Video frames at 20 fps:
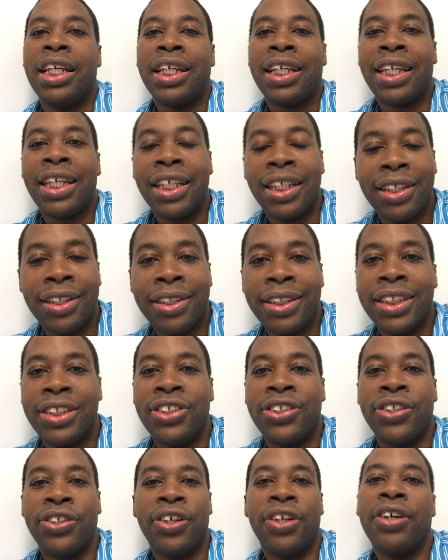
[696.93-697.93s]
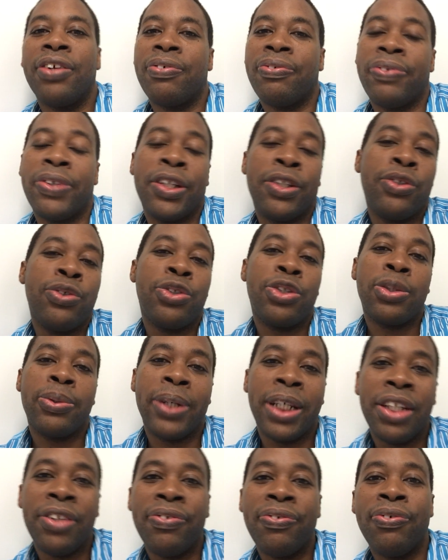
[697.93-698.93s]
kill his girlfriend who's
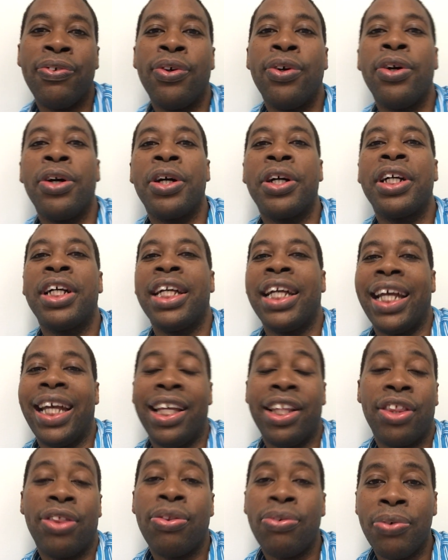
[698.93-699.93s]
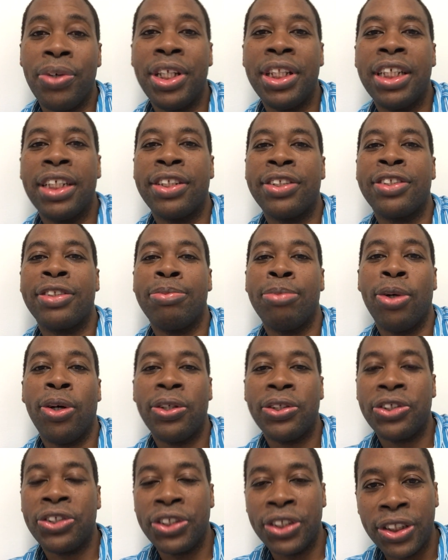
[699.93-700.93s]
24 and 3 little
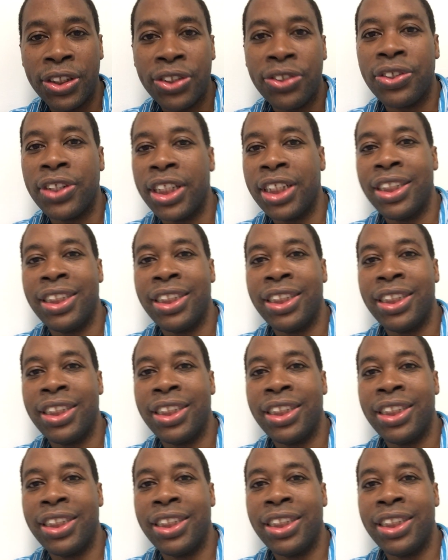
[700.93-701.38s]
small children.